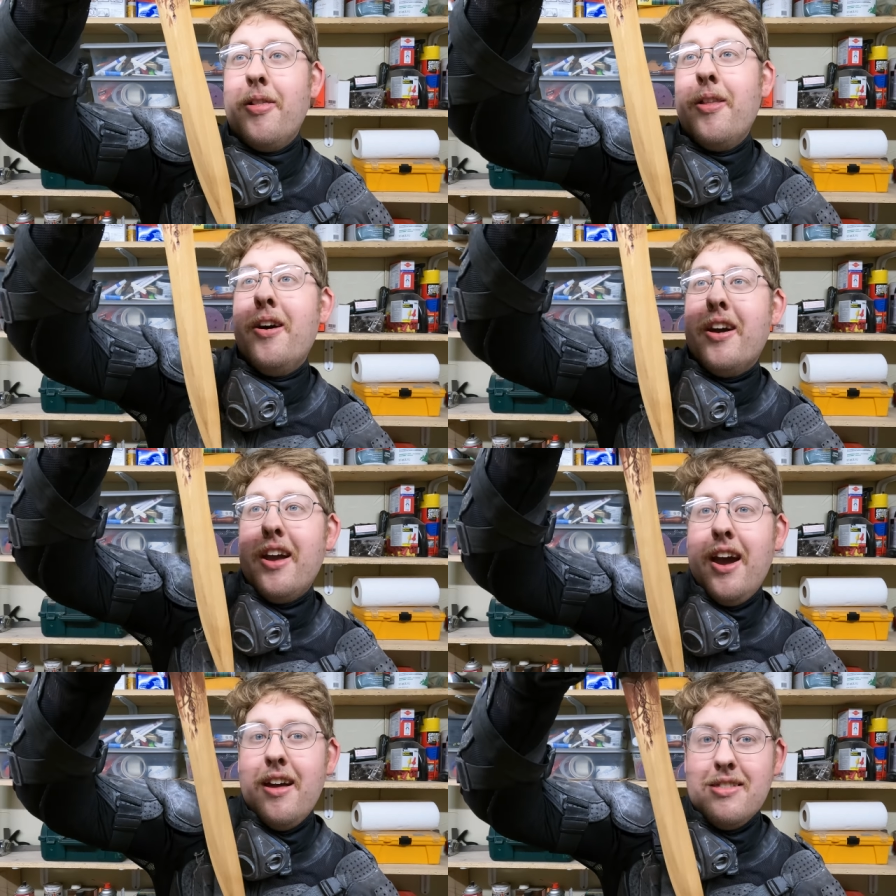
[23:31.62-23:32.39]

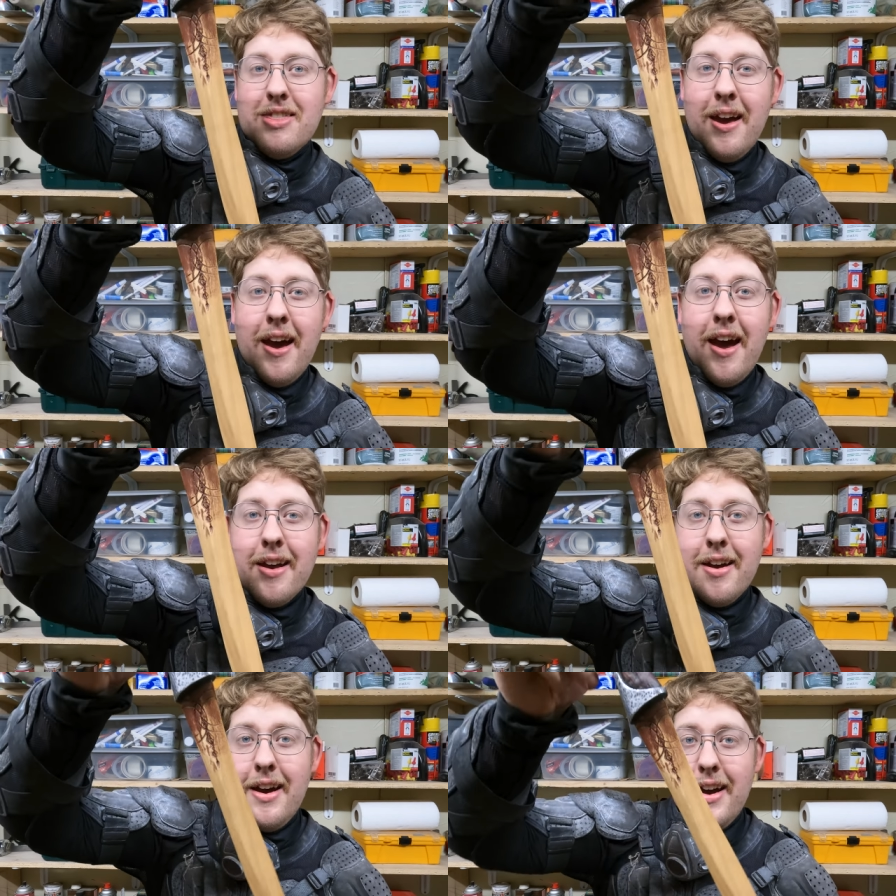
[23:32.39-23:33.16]
Look at
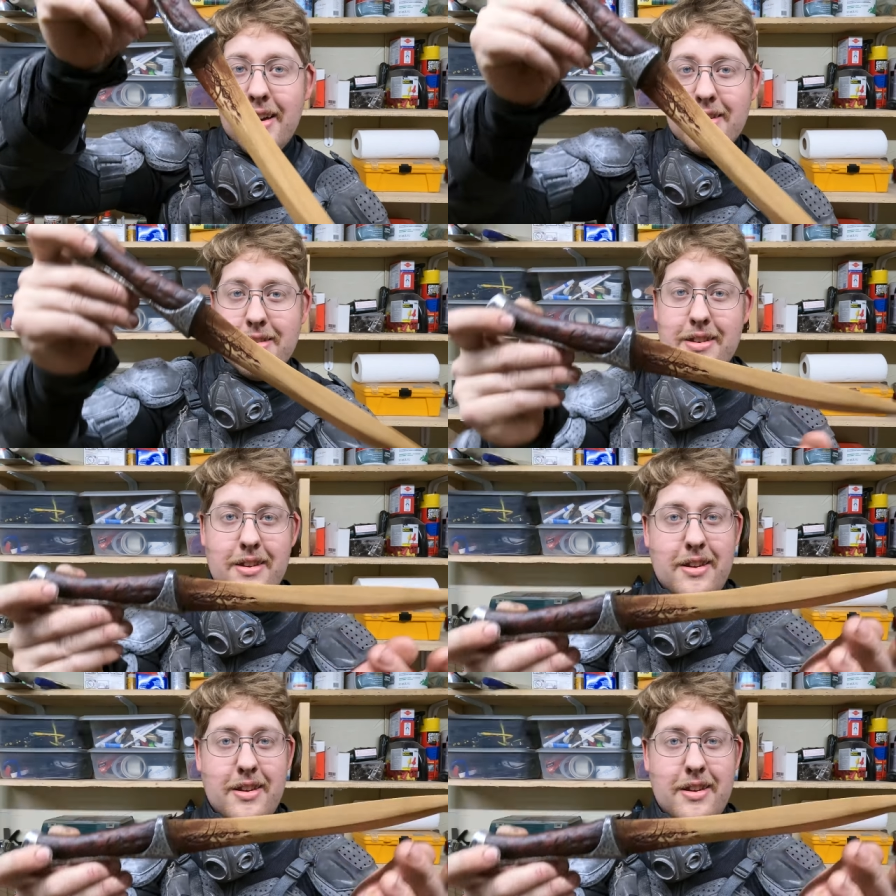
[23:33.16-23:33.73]
that, guys.